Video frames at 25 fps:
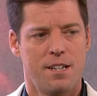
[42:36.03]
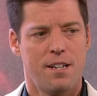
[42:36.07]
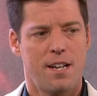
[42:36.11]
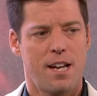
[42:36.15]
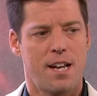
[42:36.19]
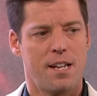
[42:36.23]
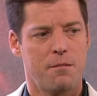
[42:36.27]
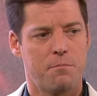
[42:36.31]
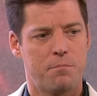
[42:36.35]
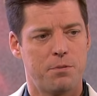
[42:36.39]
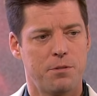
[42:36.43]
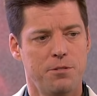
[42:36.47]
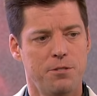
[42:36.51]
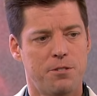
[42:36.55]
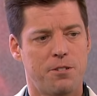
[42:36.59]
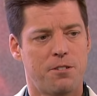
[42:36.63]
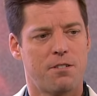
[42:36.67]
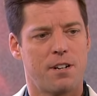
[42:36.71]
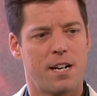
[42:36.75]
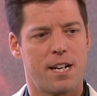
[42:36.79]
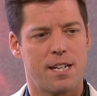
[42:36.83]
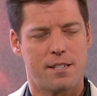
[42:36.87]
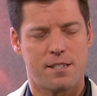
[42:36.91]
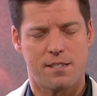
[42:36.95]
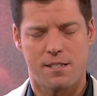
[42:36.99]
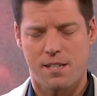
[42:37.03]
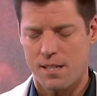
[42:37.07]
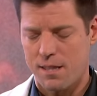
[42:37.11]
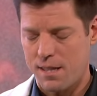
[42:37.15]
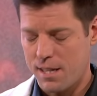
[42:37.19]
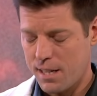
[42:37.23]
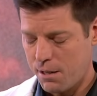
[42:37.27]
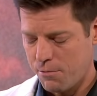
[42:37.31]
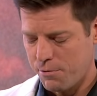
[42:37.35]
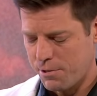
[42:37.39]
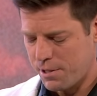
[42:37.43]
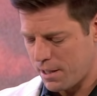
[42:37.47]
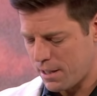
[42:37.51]
had a blue crest, I
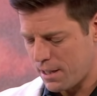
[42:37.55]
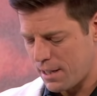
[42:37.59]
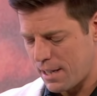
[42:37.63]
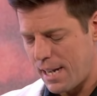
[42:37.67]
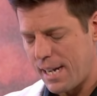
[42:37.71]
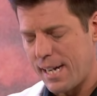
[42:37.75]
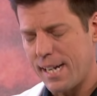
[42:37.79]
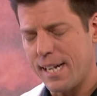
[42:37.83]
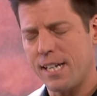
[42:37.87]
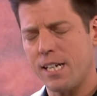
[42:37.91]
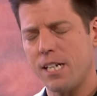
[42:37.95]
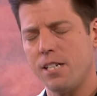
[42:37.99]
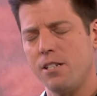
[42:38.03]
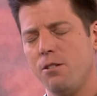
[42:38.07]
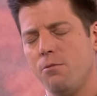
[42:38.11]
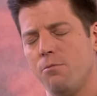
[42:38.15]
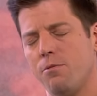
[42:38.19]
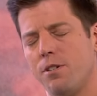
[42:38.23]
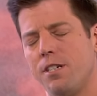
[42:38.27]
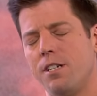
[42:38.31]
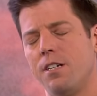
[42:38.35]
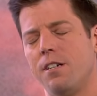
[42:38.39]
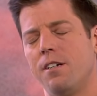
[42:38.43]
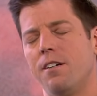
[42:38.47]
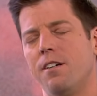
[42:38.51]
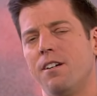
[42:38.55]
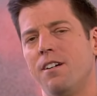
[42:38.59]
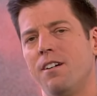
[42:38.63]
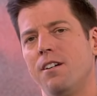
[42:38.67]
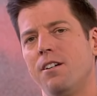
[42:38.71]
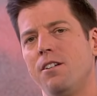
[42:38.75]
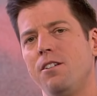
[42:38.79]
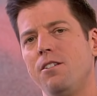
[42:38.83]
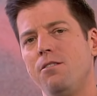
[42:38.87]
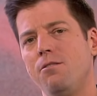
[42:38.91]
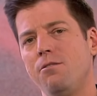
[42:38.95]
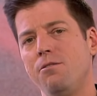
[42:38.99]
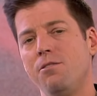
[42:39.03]
think it was a lion, and you would
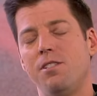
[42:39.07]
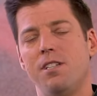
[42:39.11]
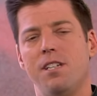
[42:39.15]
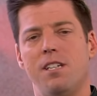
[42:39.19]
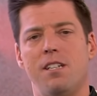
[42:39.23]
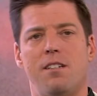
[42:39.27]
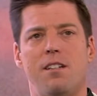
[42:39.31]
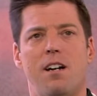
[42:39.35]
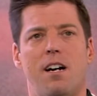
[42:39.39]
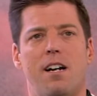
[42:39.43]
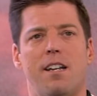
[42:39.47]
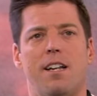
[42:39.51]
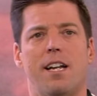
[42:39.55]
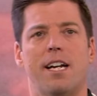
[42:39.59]
use it on